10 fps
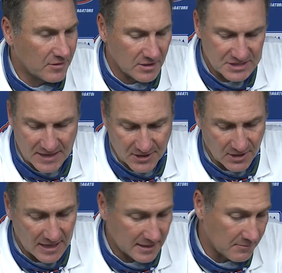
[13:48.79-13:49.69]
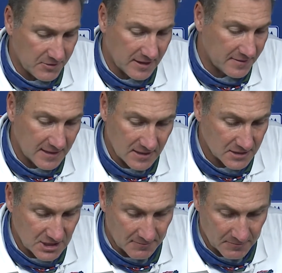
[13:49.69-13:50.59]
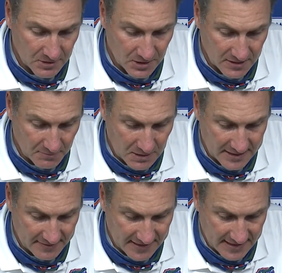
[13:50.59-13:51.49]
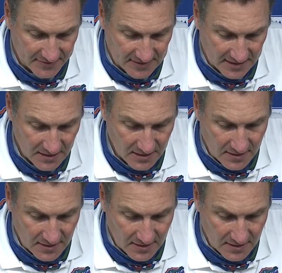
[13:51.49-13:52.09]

You know, South Carolina, give them credit. They did a good job. I mean, look at the plan they had today.